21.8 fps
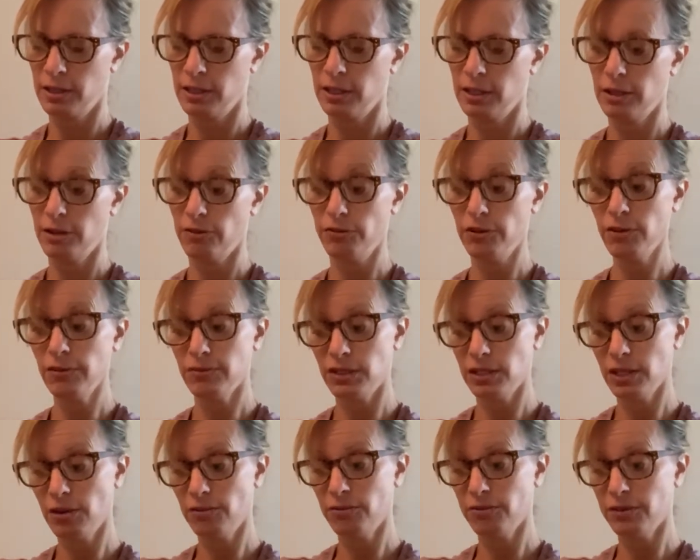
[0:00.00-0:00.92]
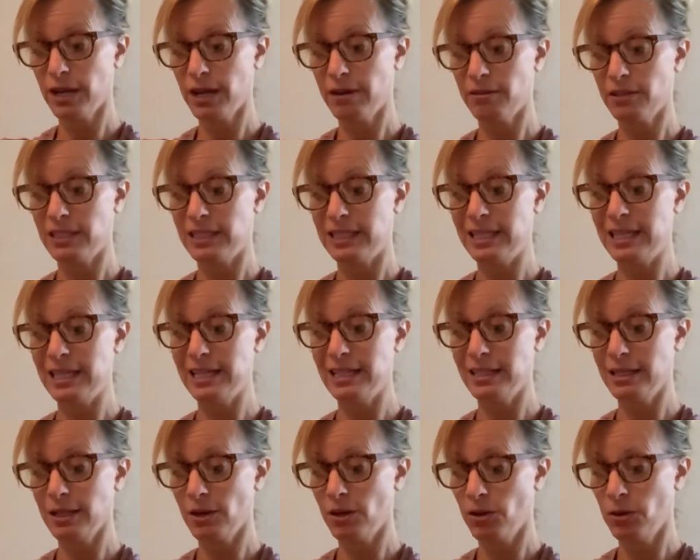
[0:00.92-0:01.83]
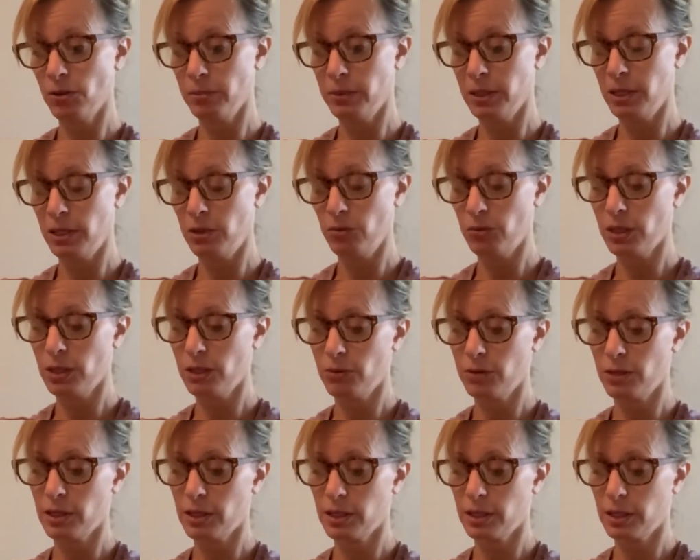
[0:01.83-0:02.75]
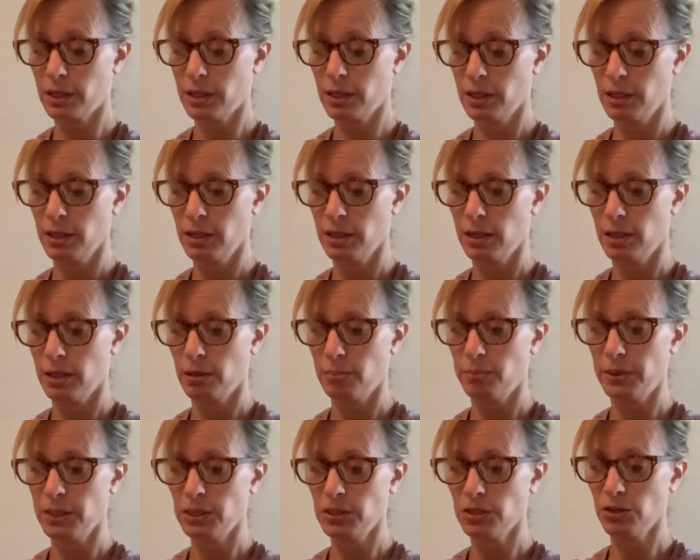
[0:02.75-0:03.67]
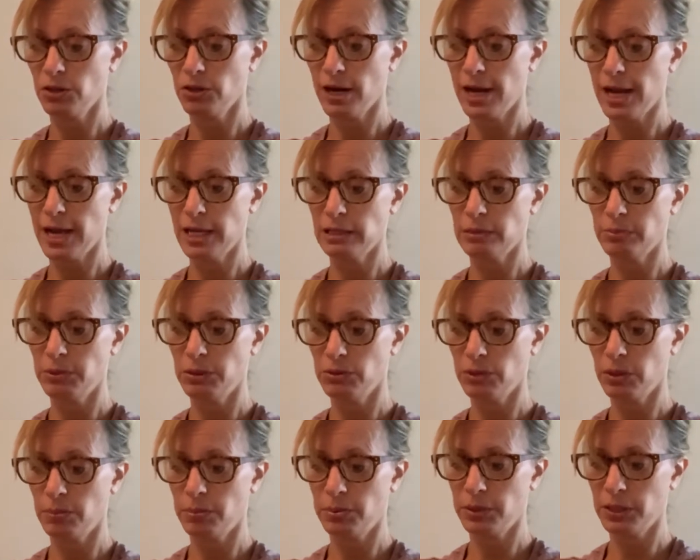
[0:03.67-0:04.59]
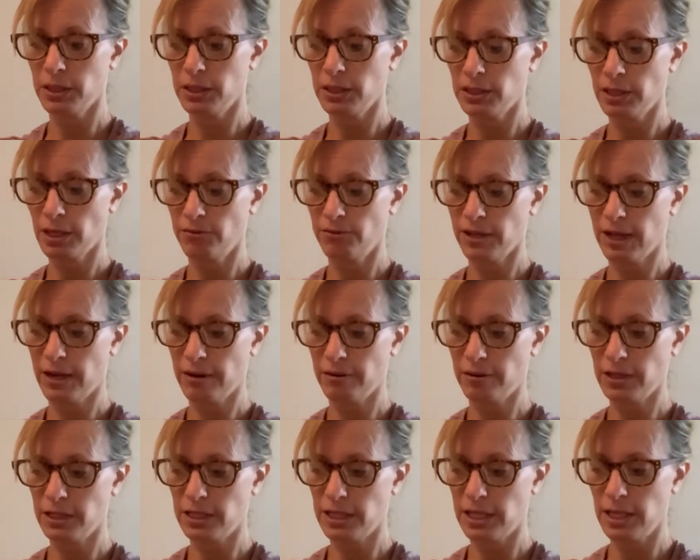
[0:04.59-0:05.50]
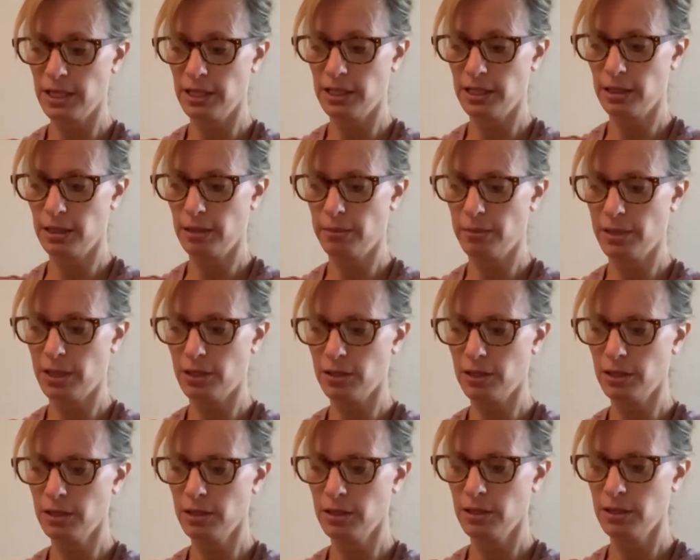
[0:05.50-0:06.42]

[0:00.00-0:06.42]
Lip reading: Now, if you have sunflower seeds at home and you wanna work on pincer grasp, you can put the sunflower seeds in the middle.